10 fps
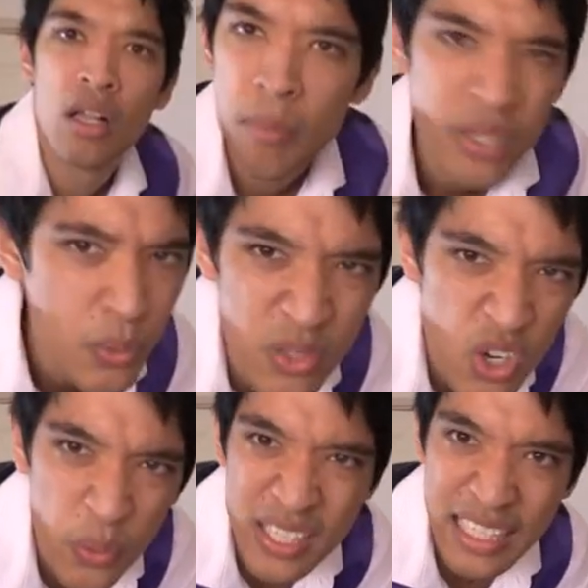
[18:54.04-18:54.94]
But there was
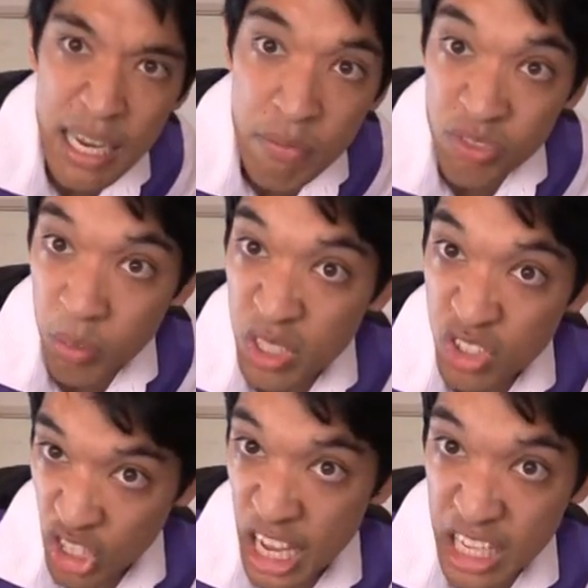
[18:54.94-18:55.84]
no escape from the
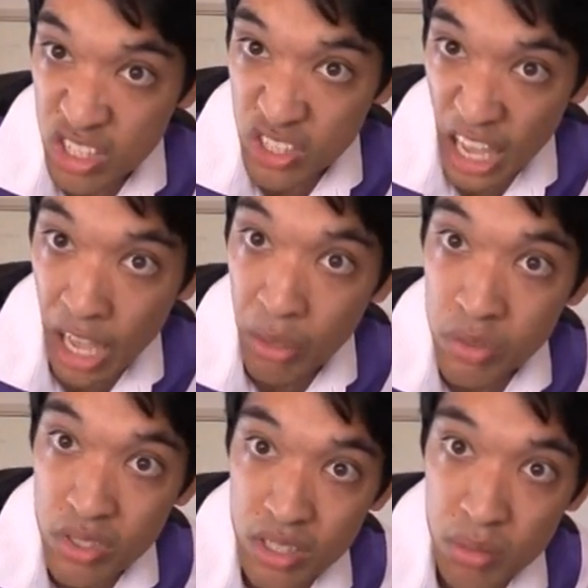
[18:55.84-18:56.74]
giant's
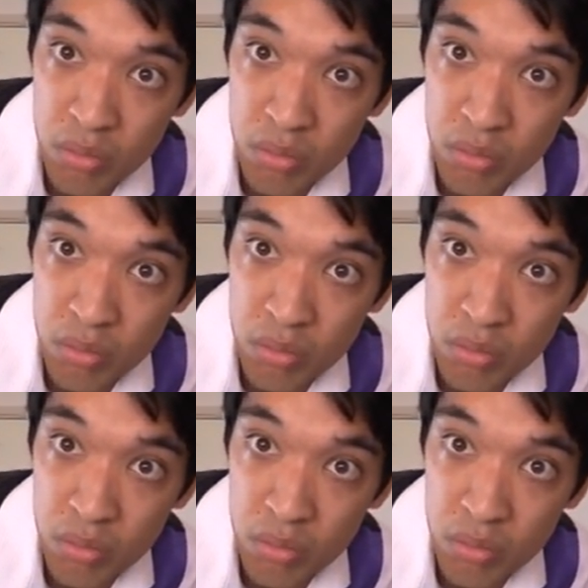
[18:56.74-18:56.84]
house.